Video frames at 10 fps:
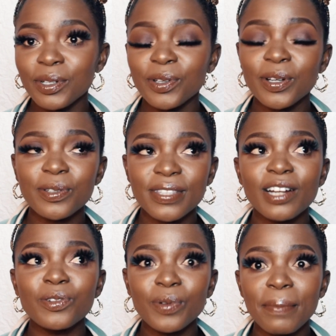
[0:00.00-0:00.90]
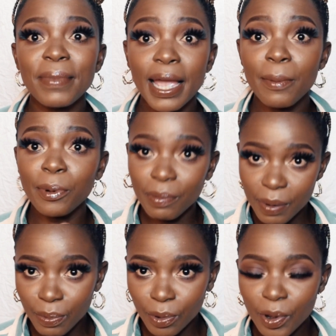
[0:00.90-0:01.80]
when you want to start doing makeup on
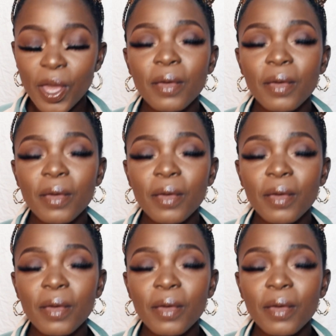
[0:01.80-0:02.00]
people,